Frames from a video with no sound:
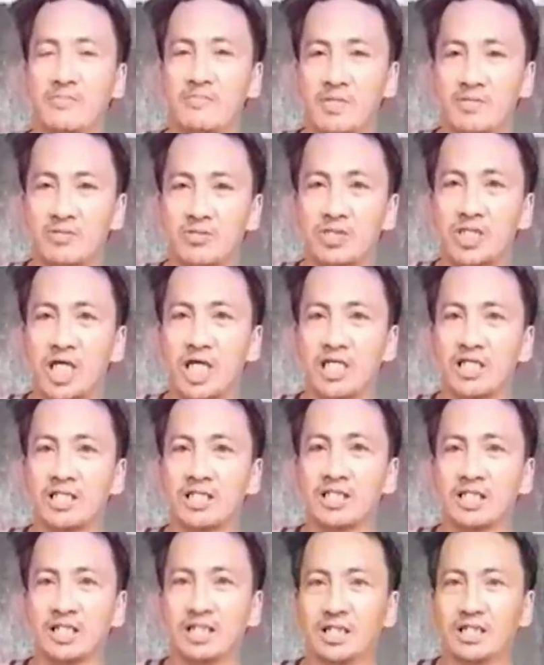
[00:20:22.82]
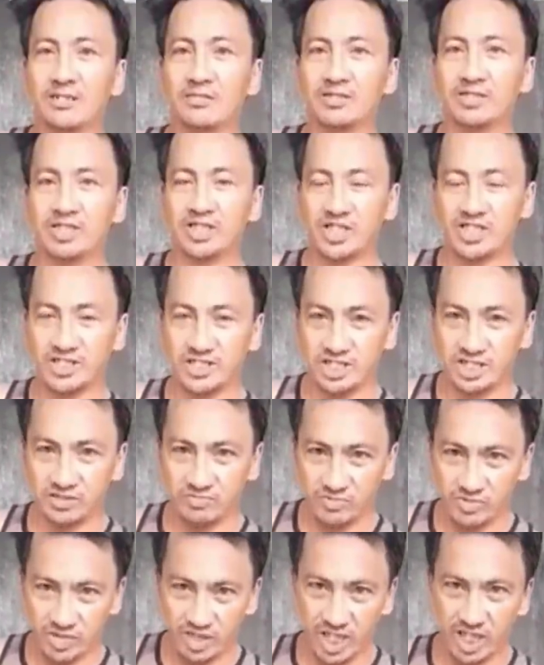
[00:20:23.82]
Sa mga magulang,
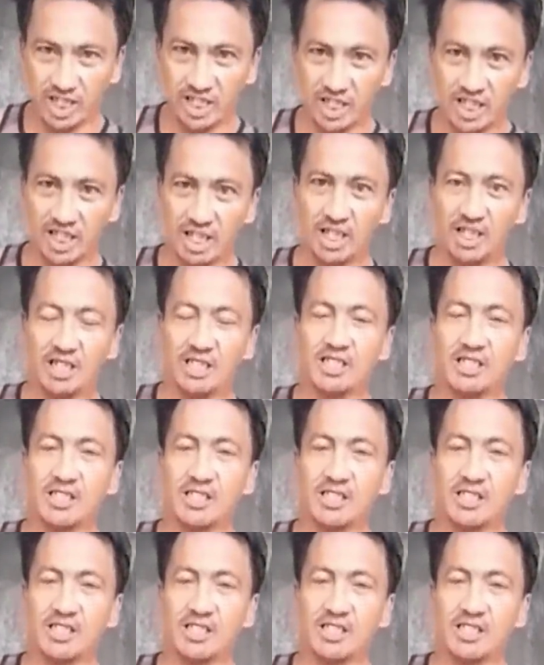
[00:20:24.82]
istis muna.